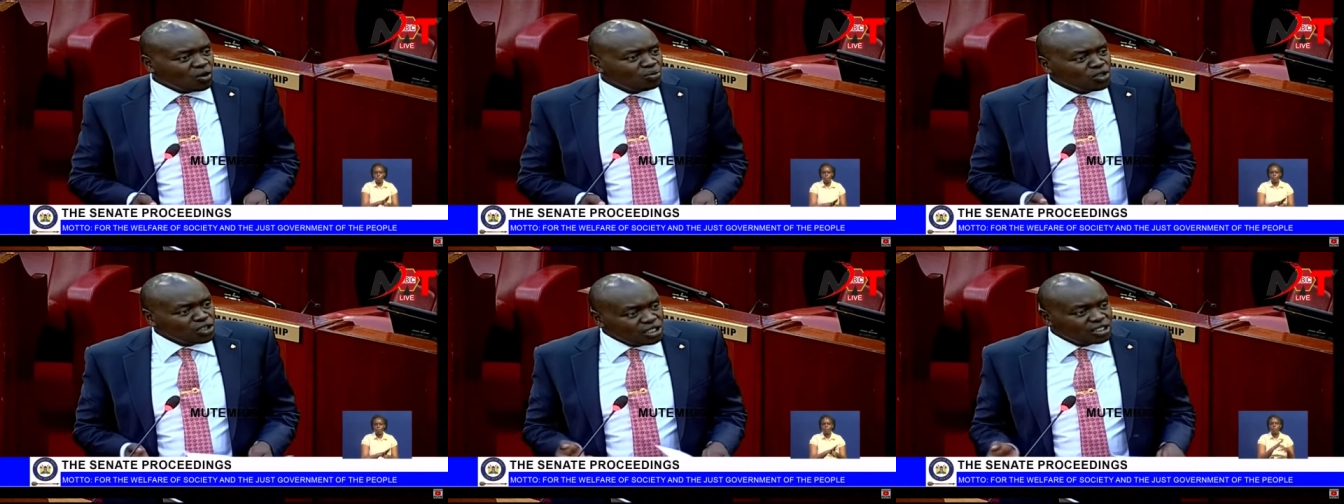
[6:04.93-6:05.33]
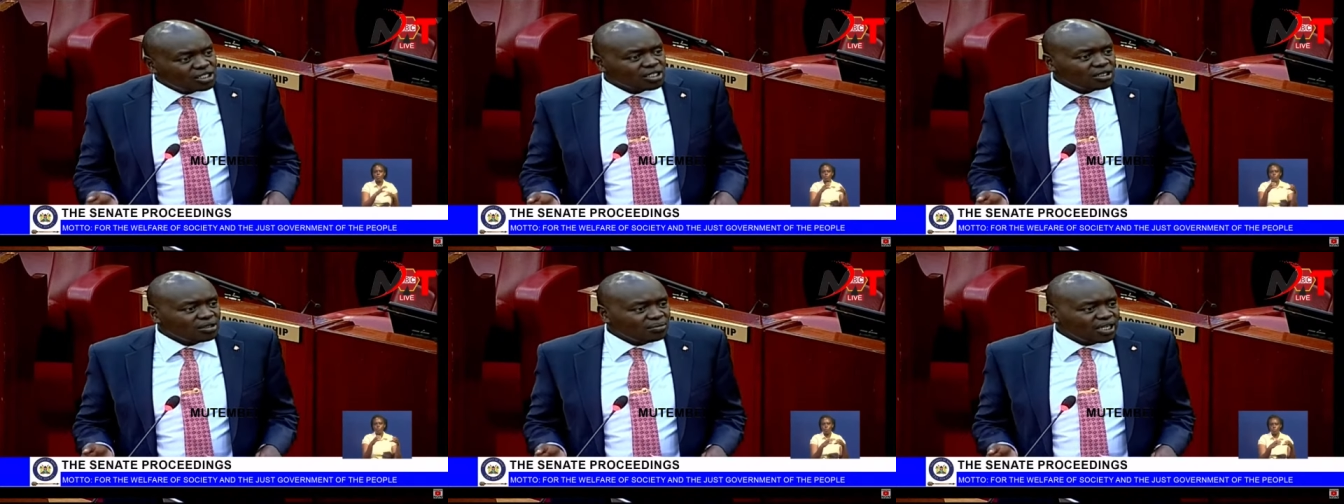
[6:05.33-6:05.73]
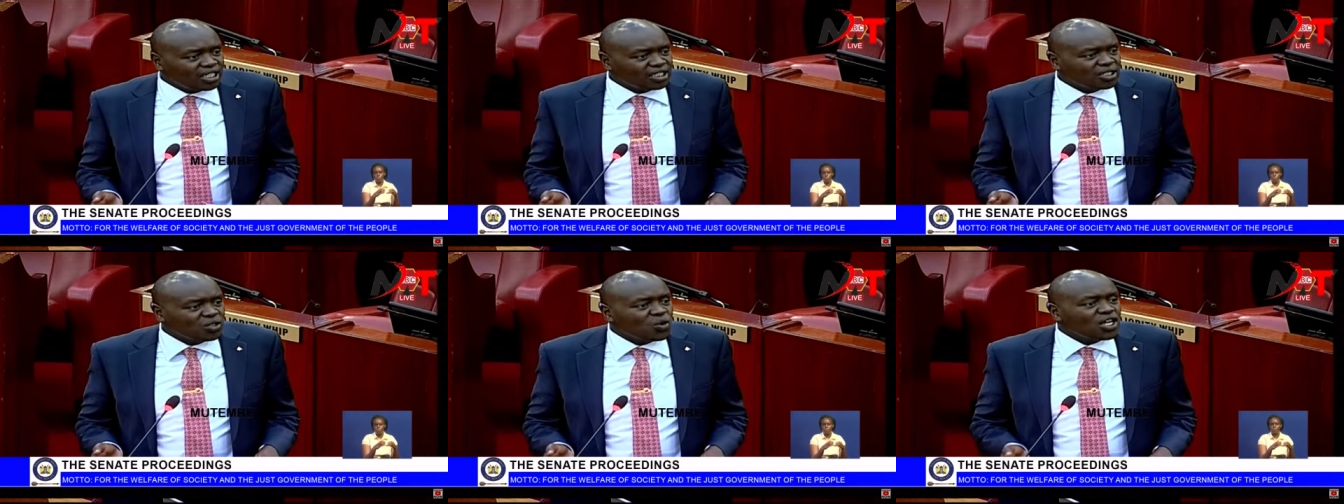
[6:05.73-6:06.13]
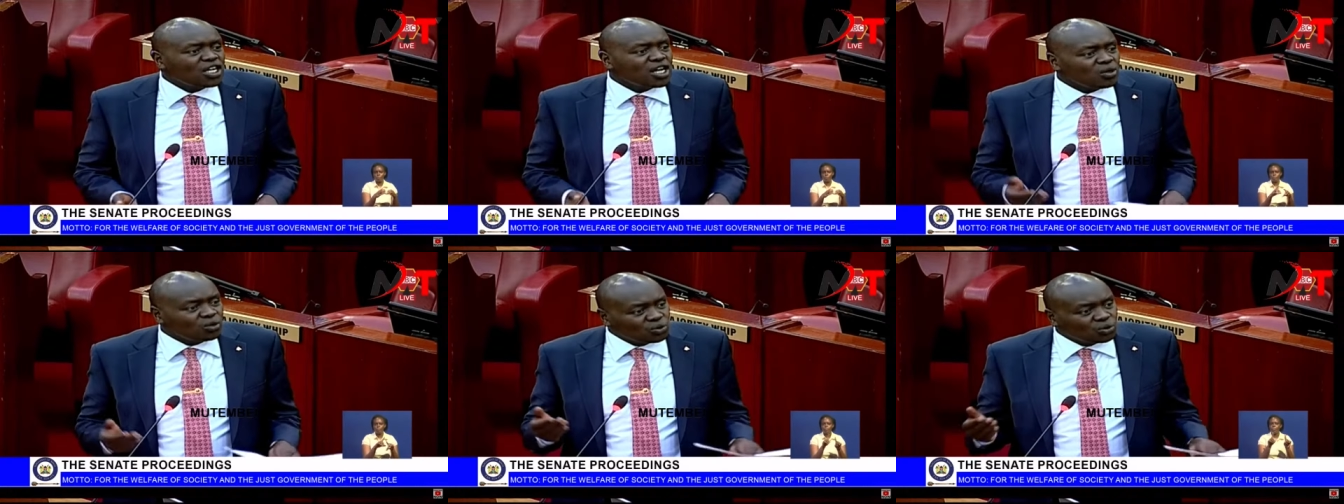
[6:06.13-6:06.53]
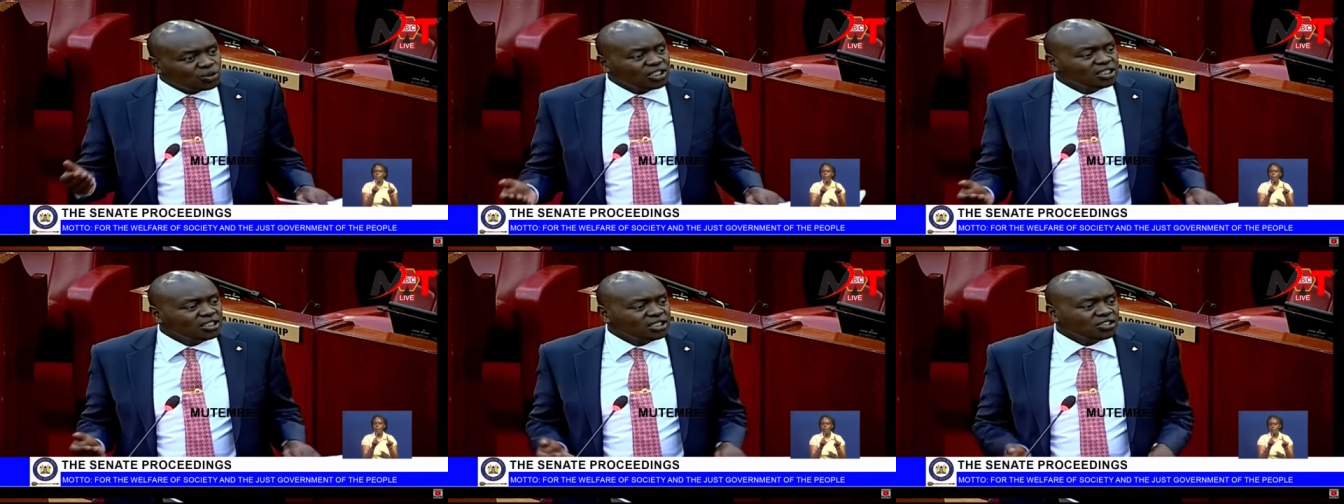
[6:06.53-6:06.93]
community, but he went out to
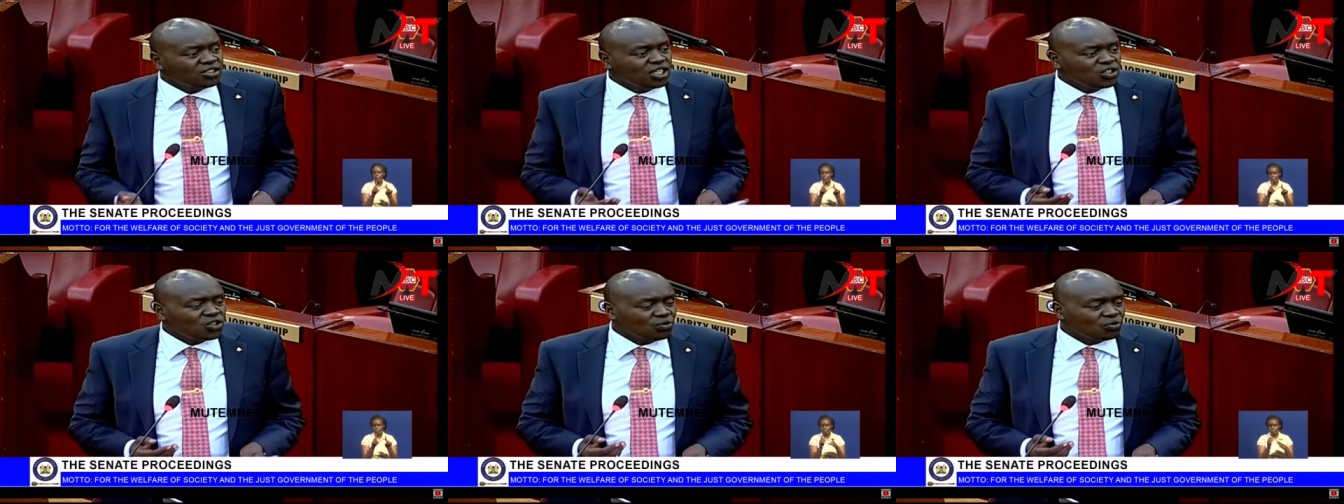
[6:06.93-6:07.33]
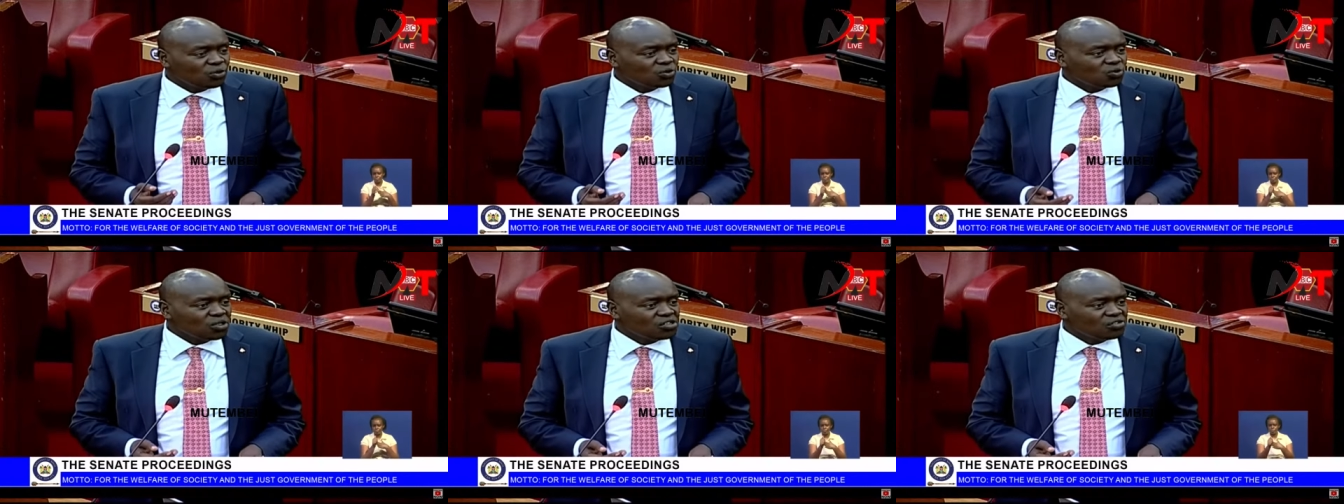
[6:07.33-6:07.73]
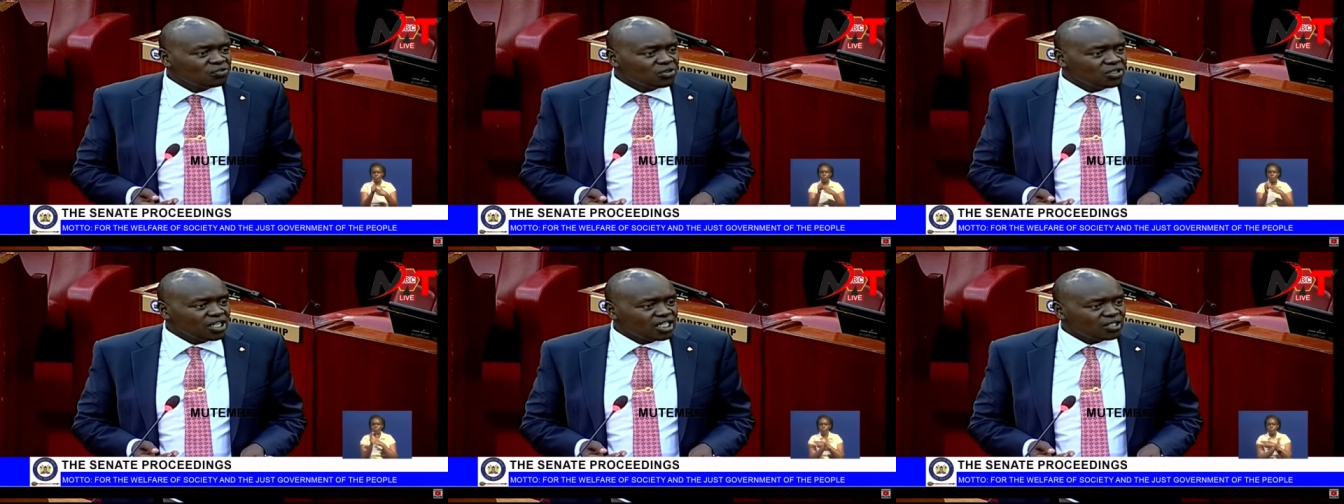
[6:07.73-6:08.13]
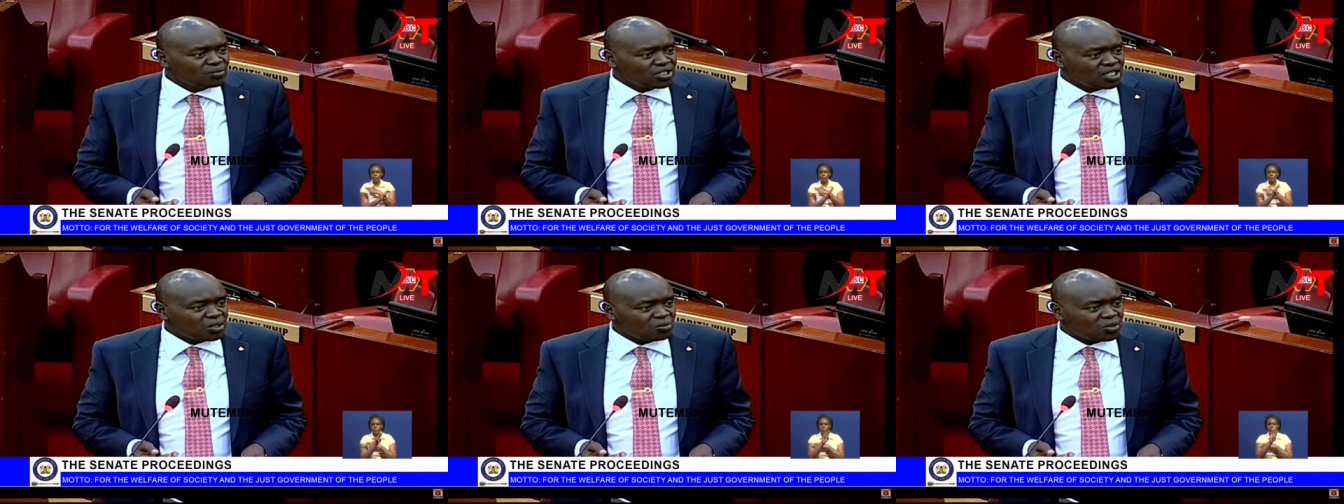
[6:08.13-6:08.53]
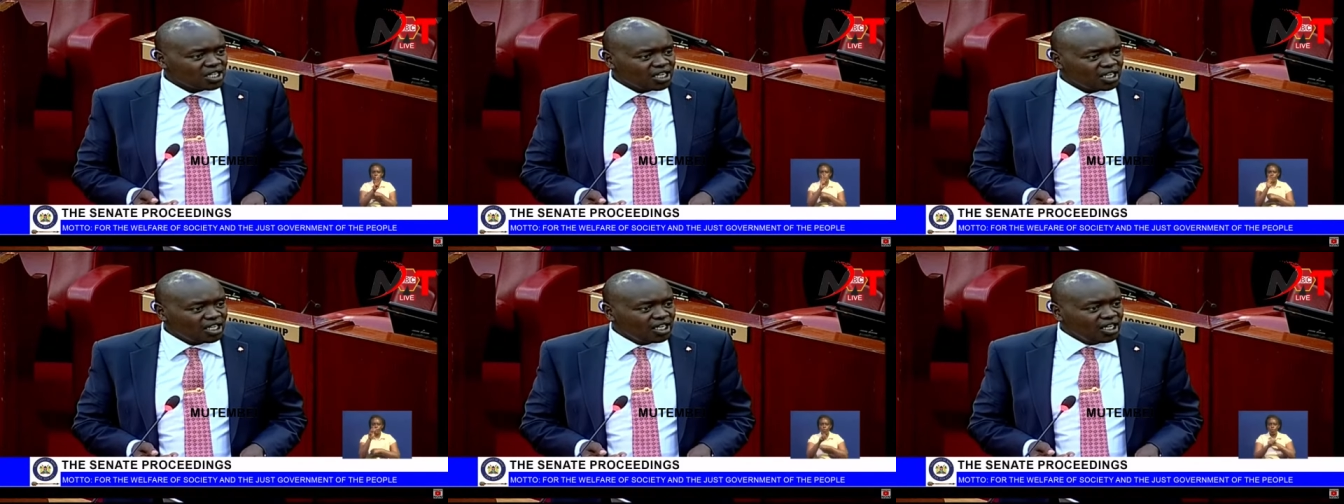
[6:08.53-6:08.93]
lead this nation for 24 years, Mr.
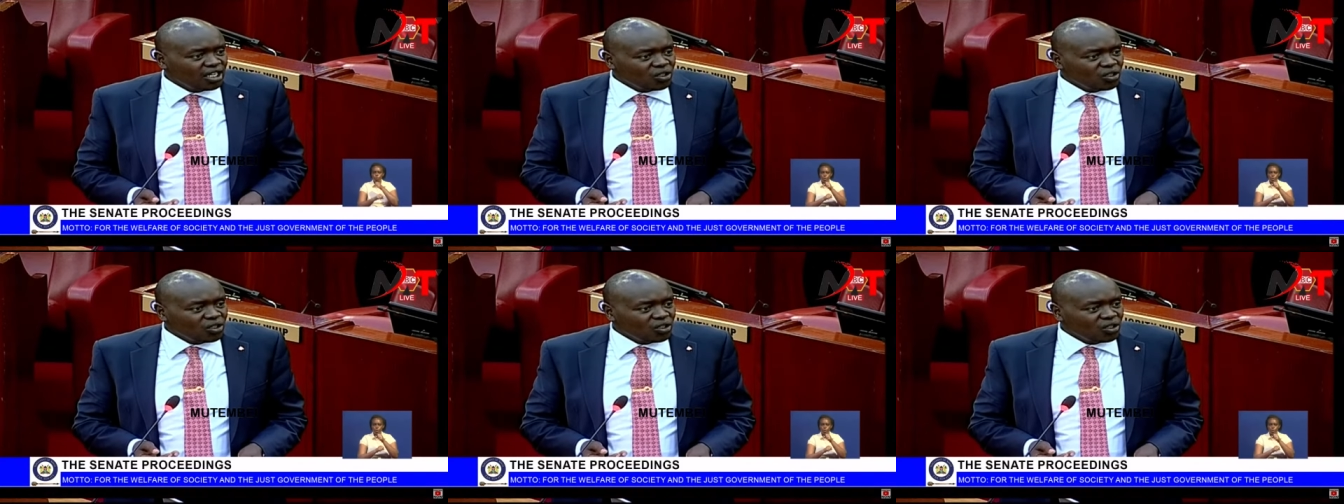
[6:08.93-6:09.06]
Speaker.